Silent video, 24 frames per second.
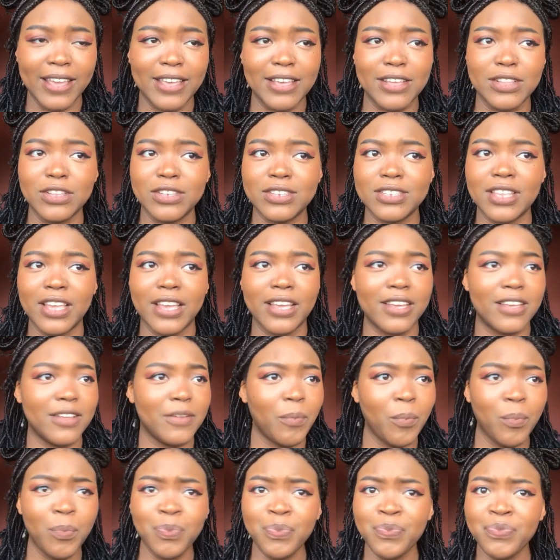He looks like
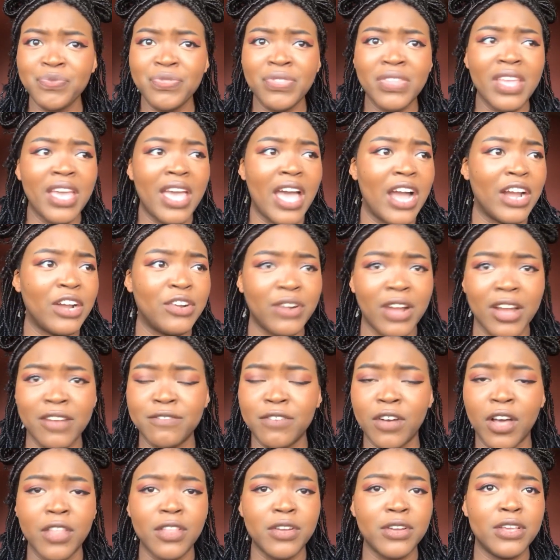a
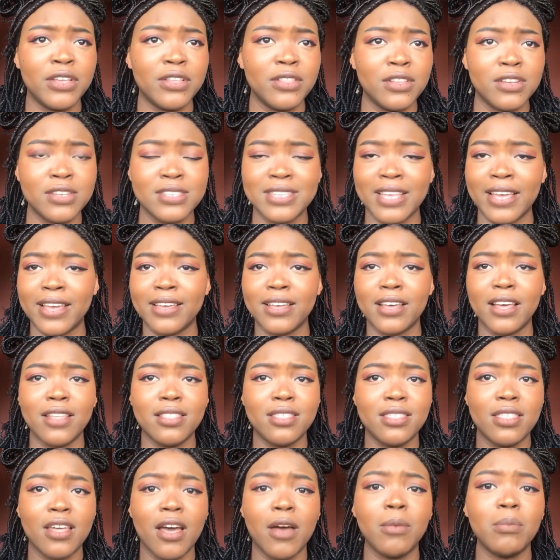grandfather. He looks like a
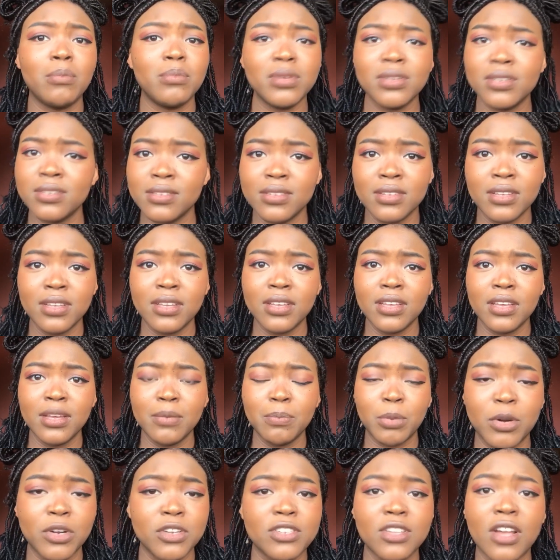thumb
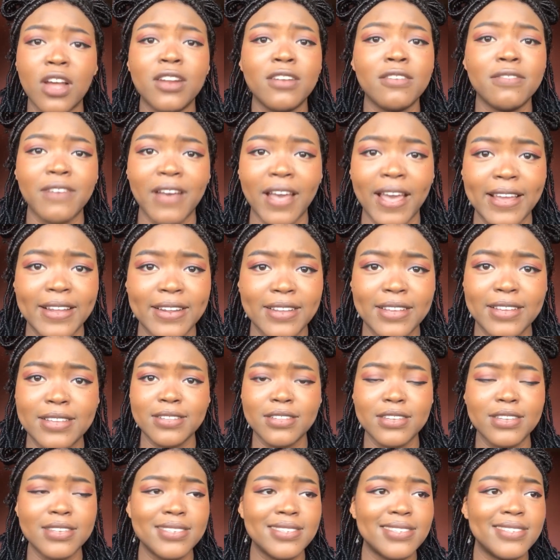personified. He
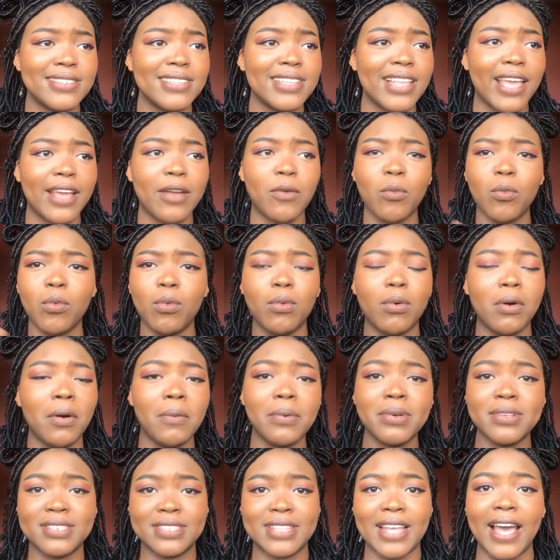looks like, what
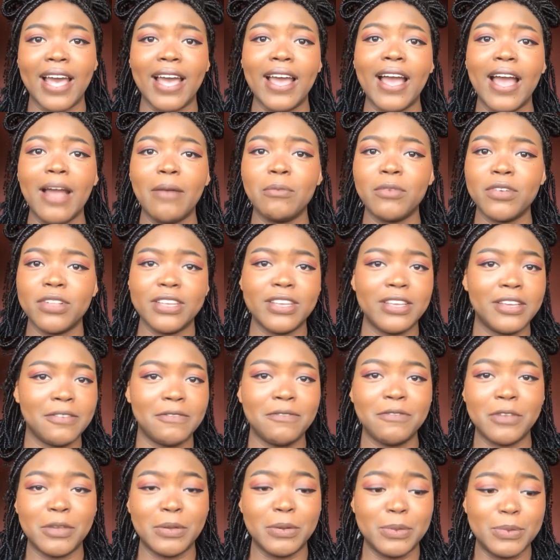was that? I'm really
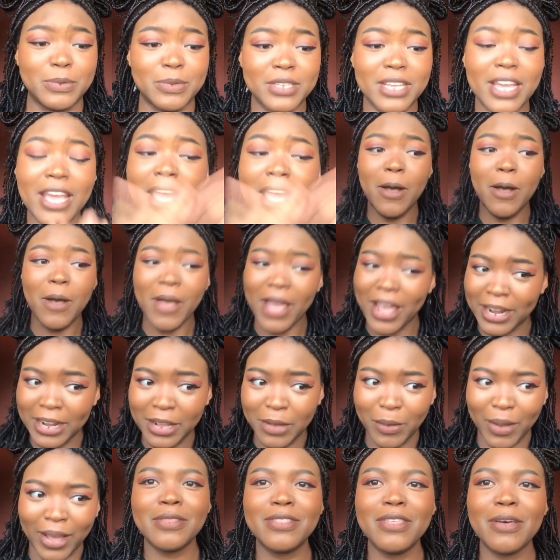confused.
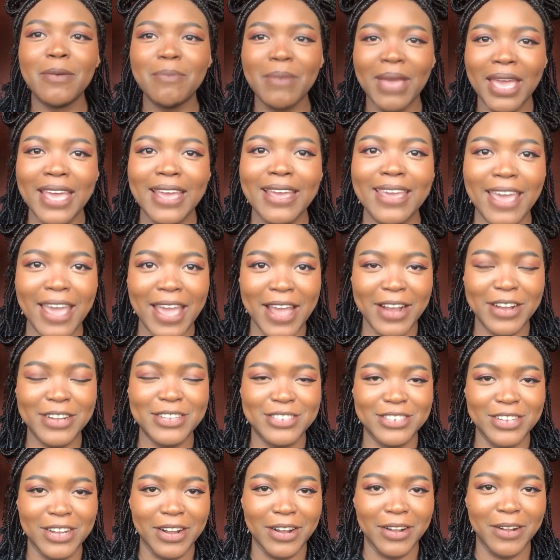Anyway, the main
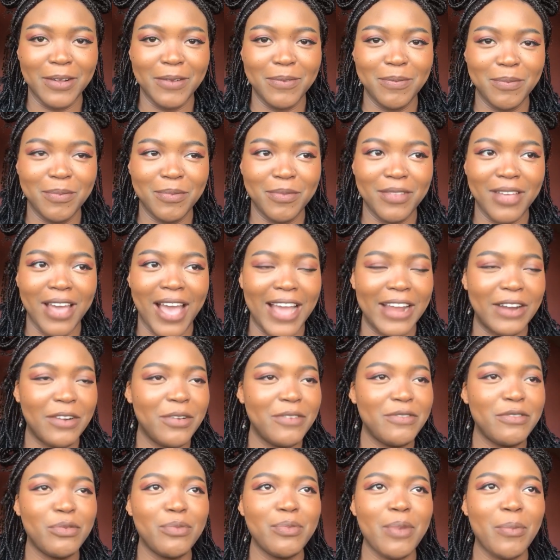character, I
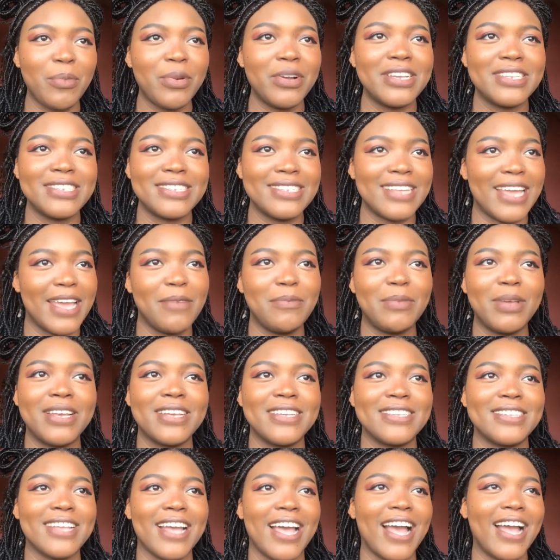don't even remember his name
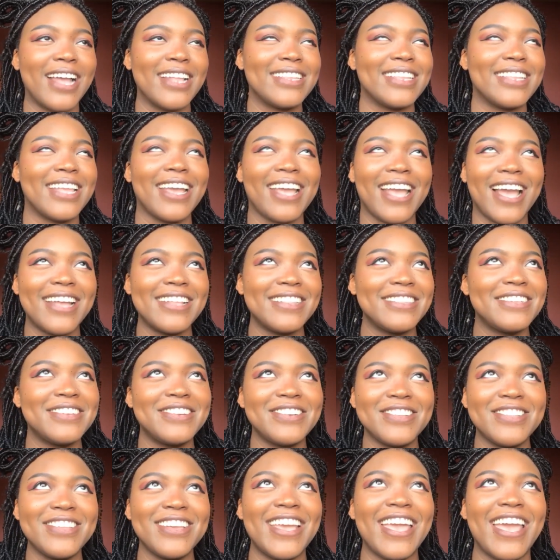because I
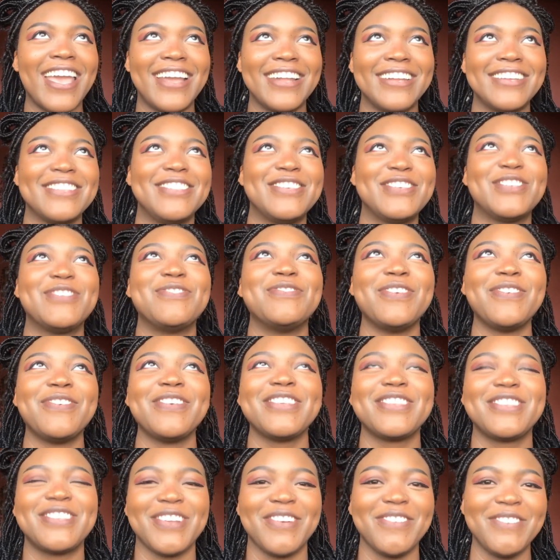literally hated this movie
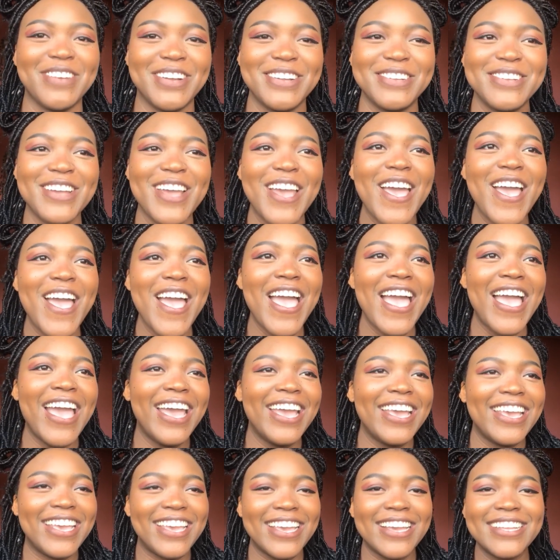so much.
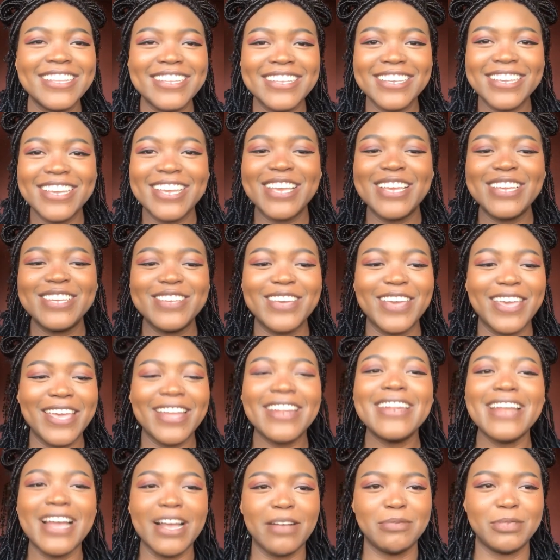He
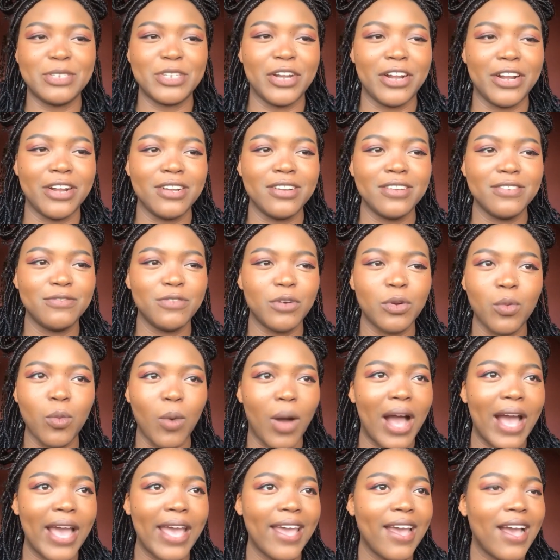kidnaps her. For
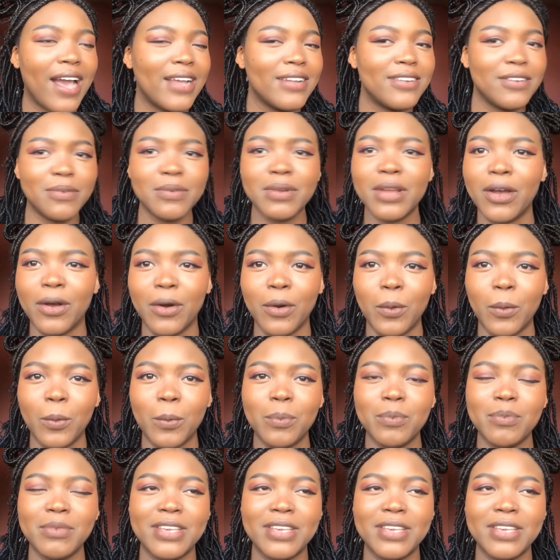why? I don't know.